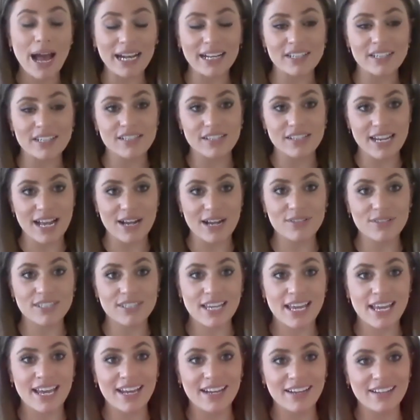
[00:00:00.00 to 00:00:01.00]
the banks are
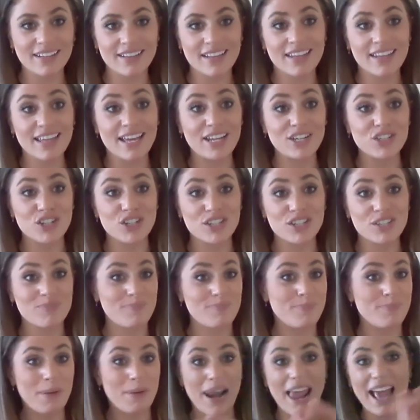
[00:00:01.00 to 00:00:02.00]
now saying that they're
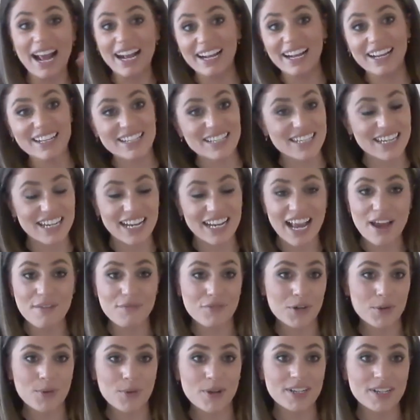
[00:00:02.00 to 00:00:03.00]
just
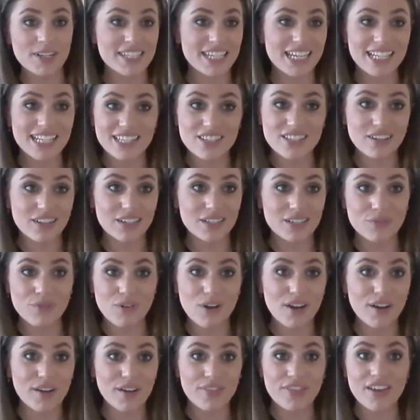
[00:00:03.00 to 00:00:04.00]
blanketing everyone as
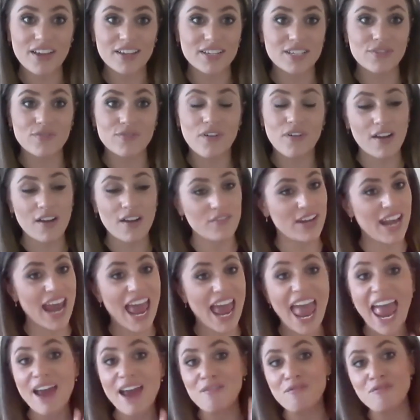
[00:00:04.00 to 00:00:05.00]
inside of
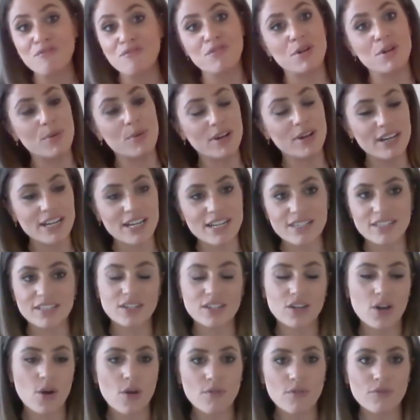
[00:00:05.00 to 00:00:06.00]
IR35, and everyone
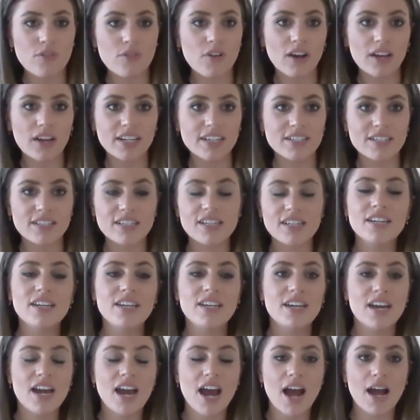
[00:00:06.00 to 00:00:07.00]
needs to go and find
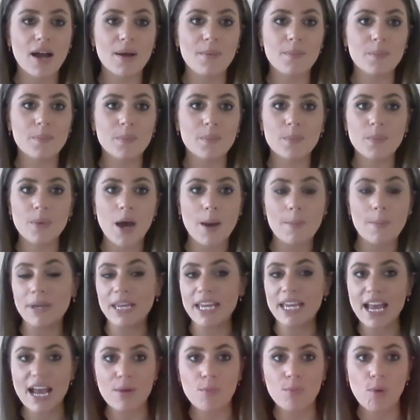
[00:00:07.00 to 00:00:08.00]
a
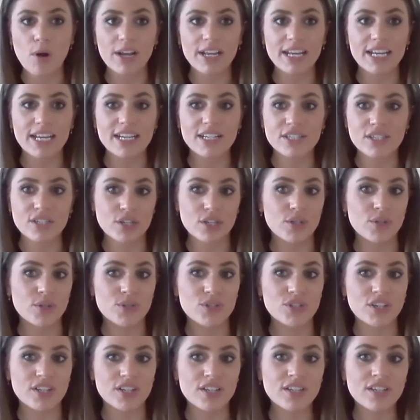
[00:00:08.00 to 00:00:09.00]
PAYE
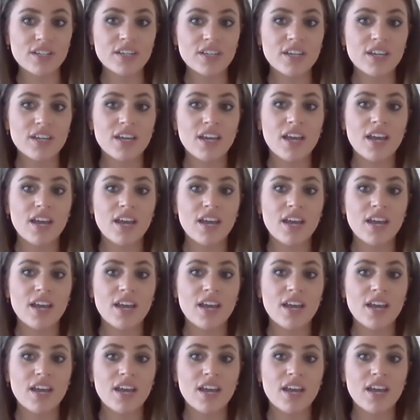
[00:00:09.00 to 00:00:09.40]
solution,